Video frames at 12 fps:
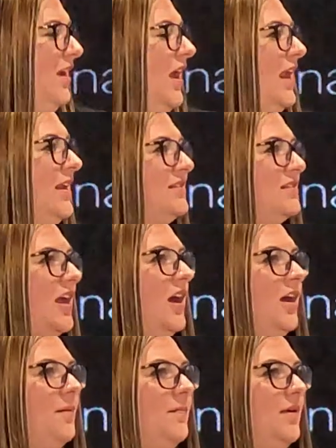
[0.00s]
And it's,
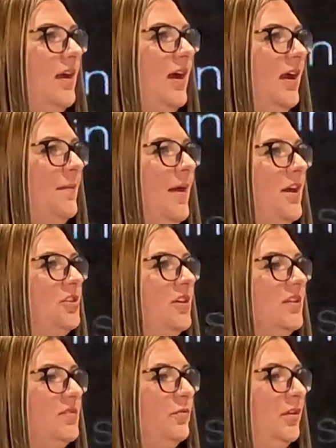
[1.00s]
I imagine
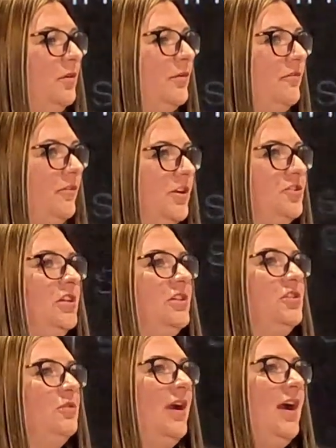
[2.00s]
it's really refreshing
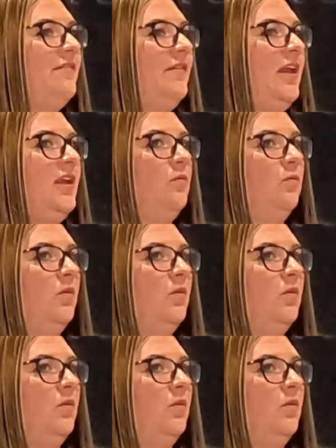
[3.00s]
to have a